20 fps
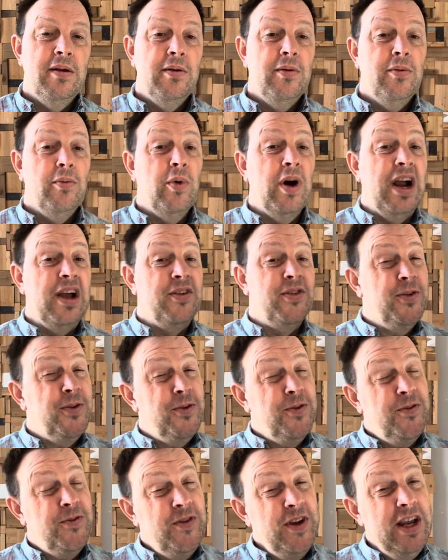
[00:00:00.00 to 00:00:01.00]
Whereas
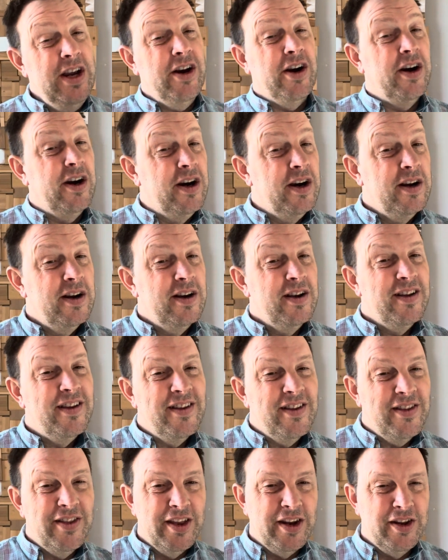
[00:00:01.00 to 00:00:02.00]
fear
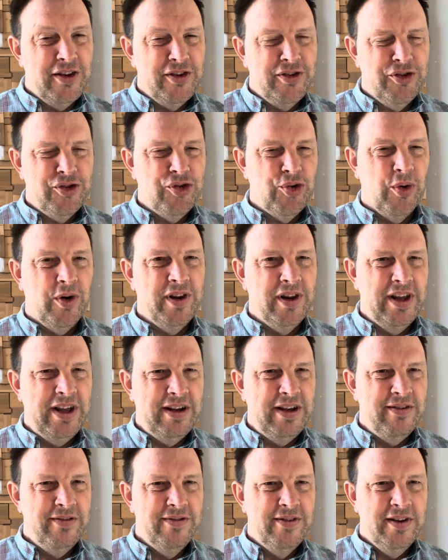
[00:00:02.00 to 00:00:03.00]
that is
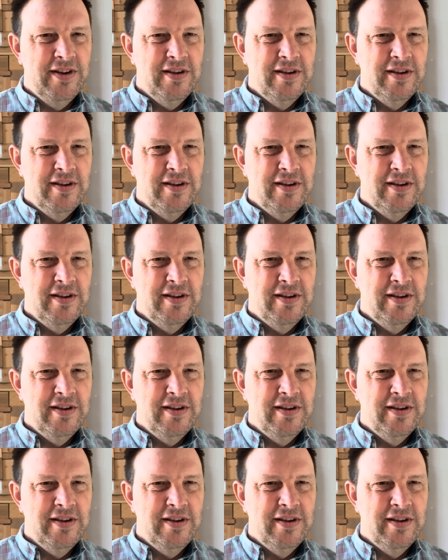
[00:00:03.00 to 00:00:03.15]
short-lived